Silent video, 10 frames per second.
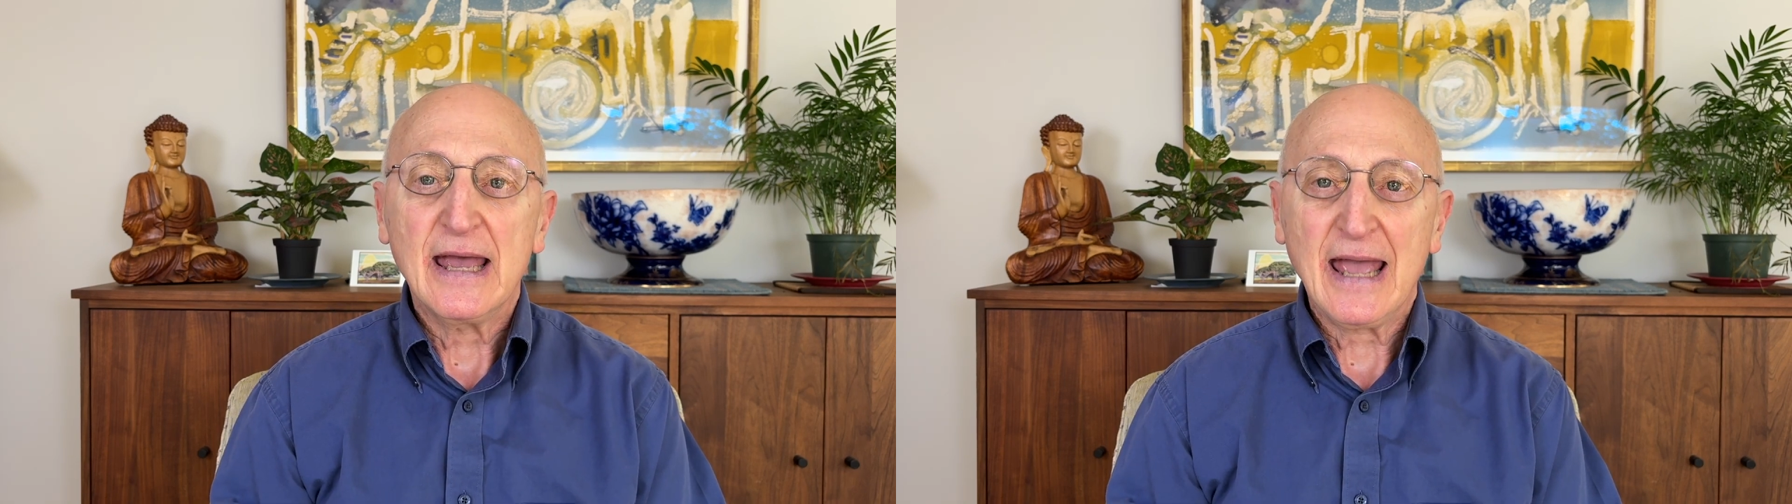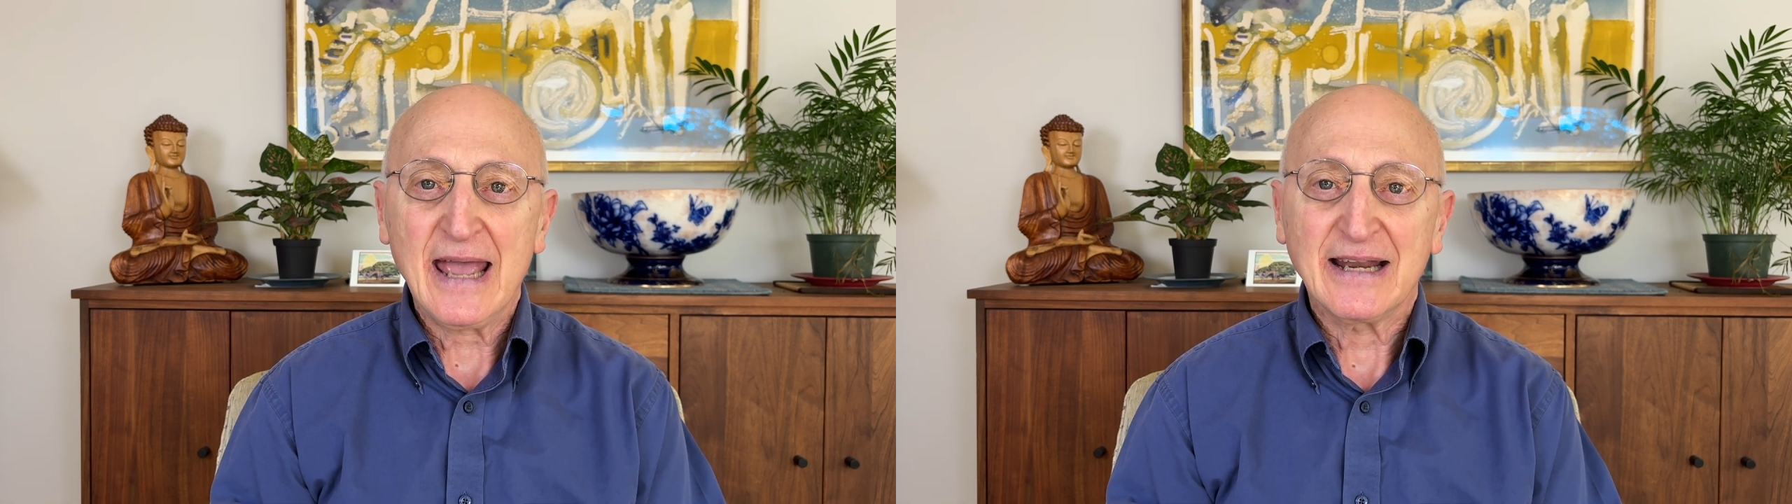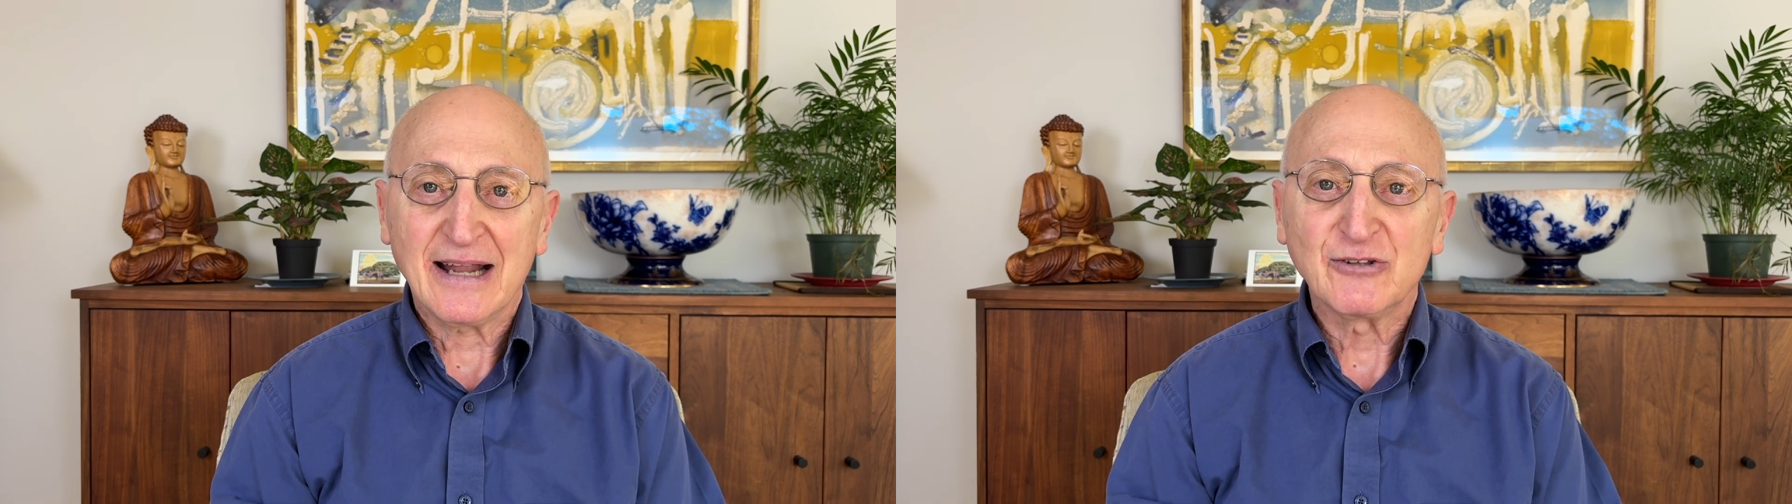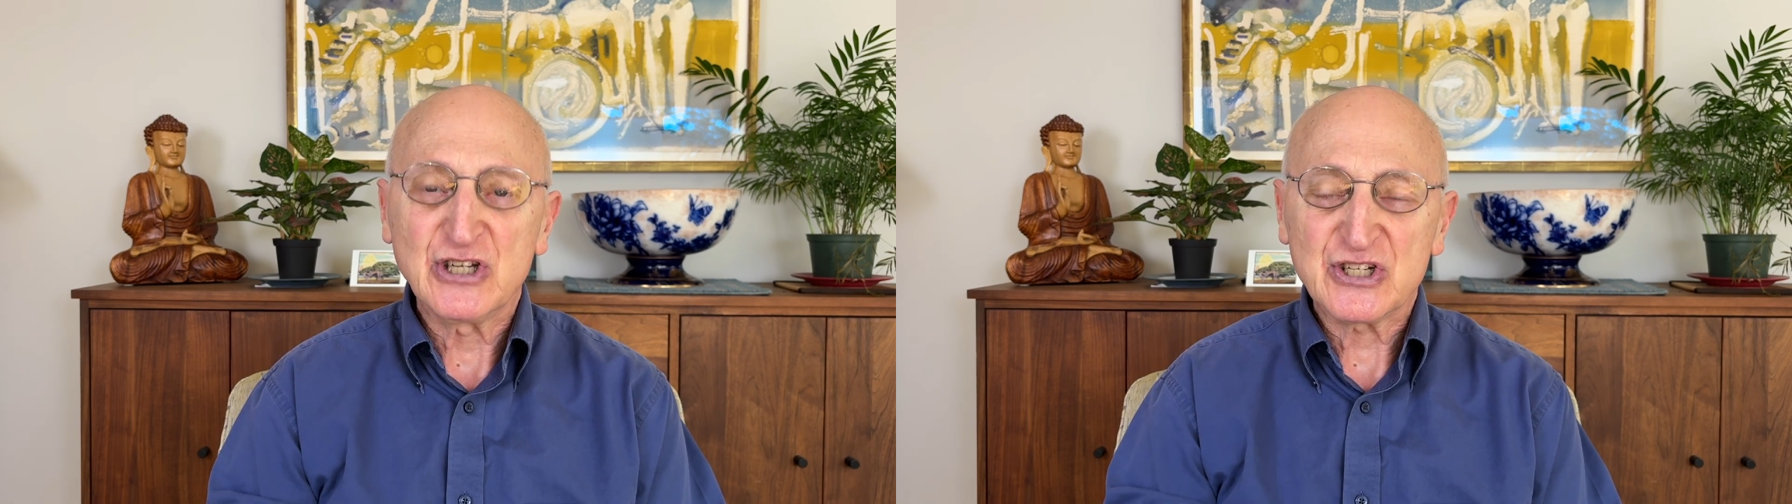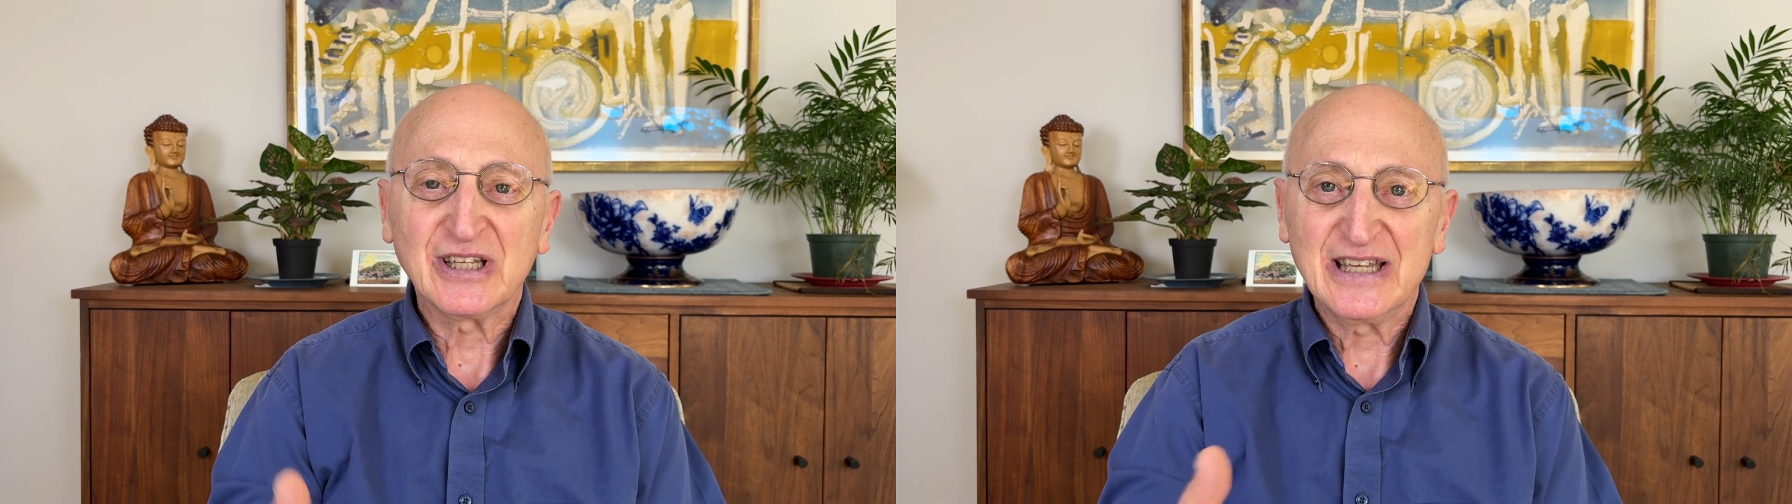And I'll
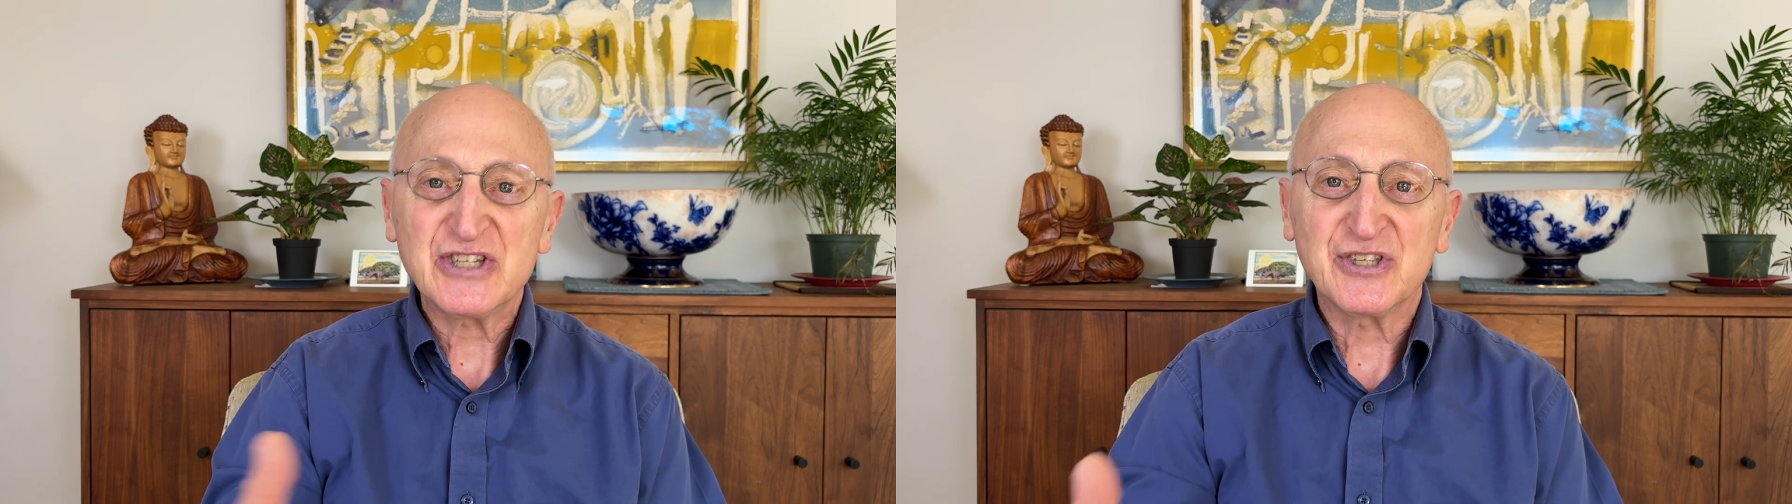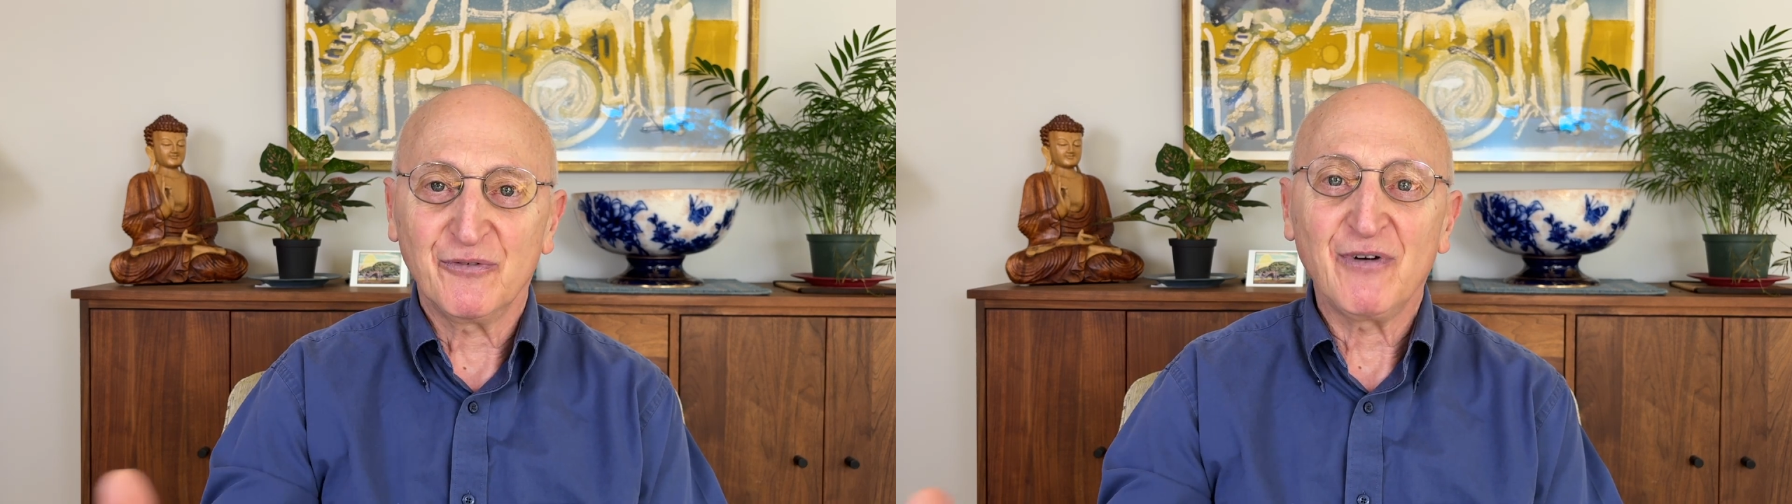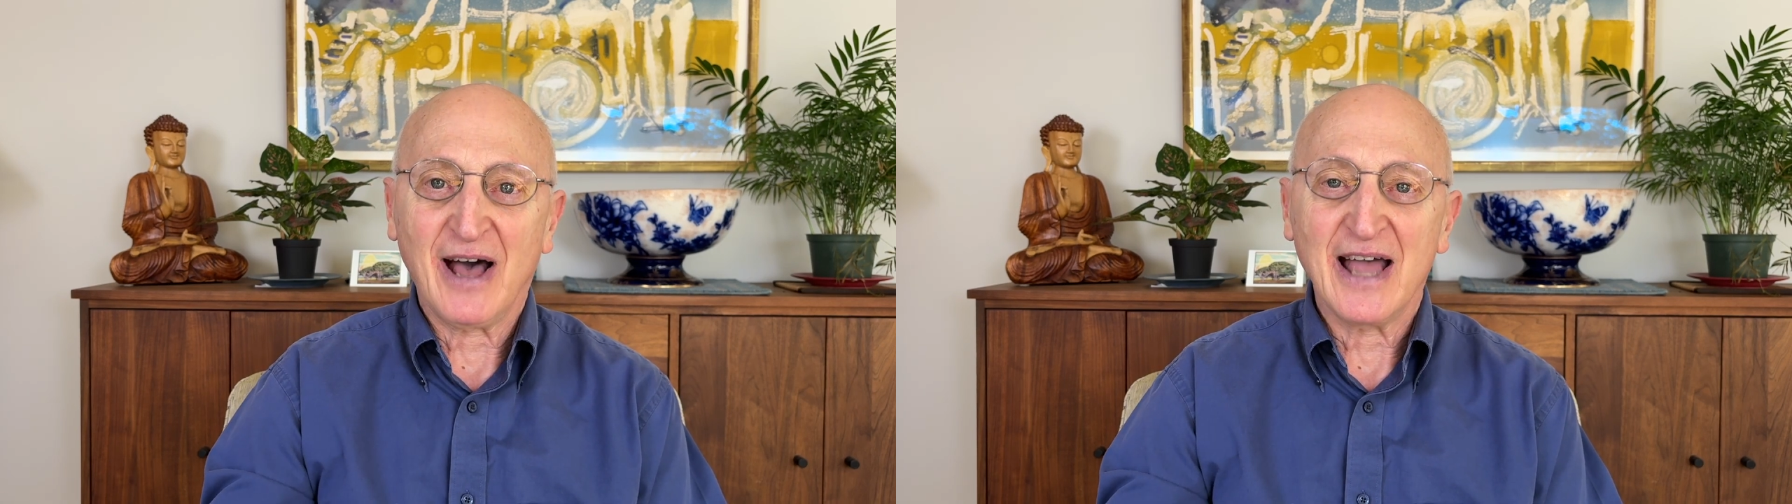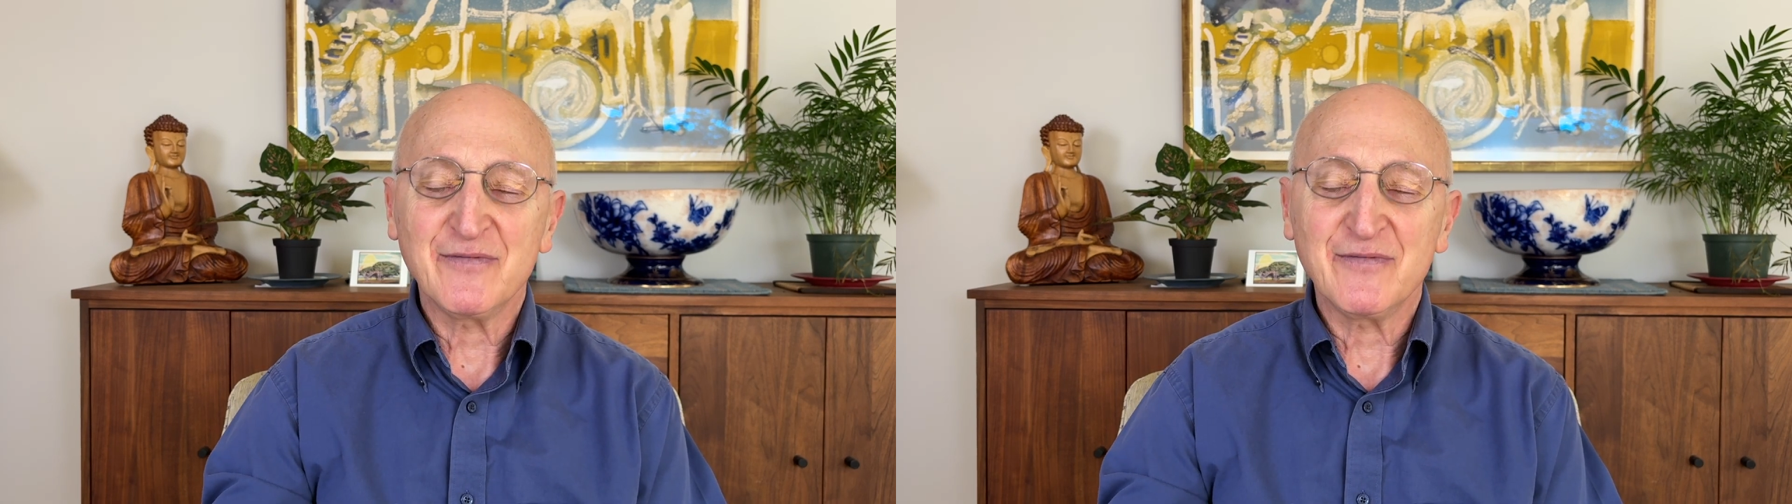just list the 5,